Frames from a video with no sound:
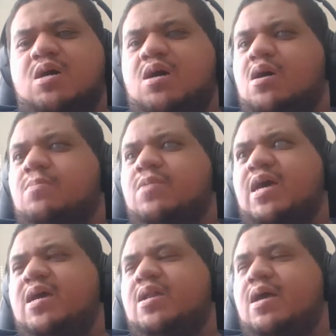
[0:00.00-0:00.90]

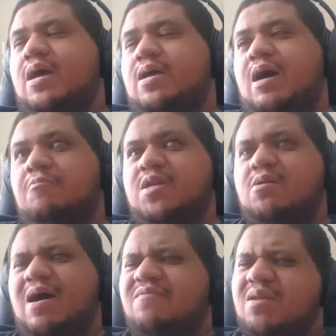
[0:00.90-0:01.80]
And I really
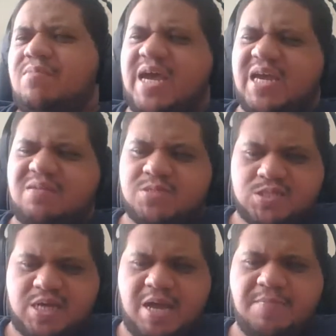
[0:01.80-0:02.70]
don't have any negatives to
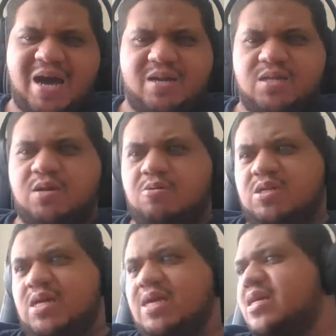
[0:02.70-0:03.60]
say about it.
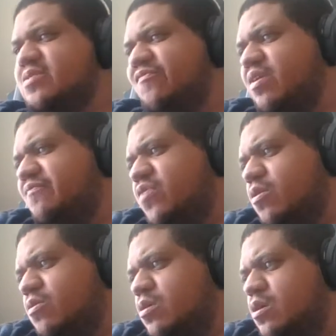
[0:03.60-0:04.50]
And it's a flip
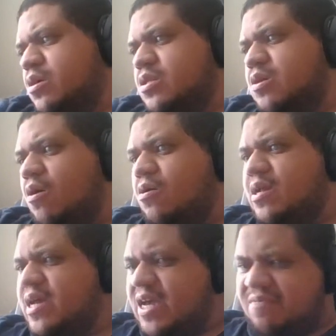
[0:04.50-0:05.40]
phone. The
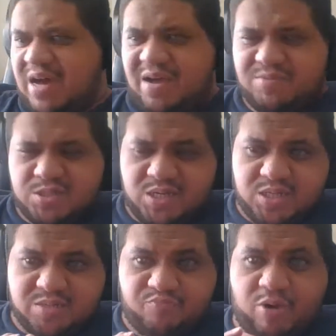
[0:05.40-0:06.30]
only negative I have to say
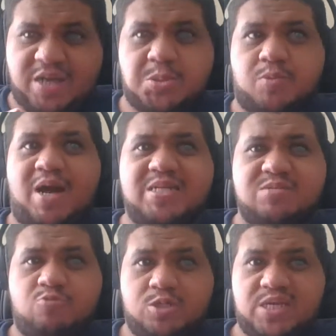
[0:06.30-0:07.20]
is the price.
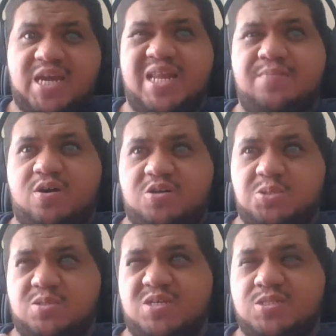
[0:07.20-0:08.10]
Verizon wants $80
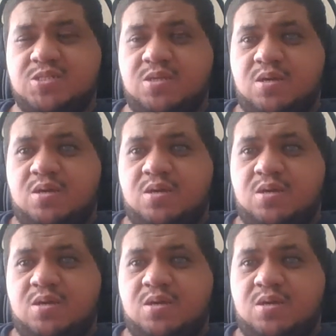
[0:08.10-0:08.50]
for this.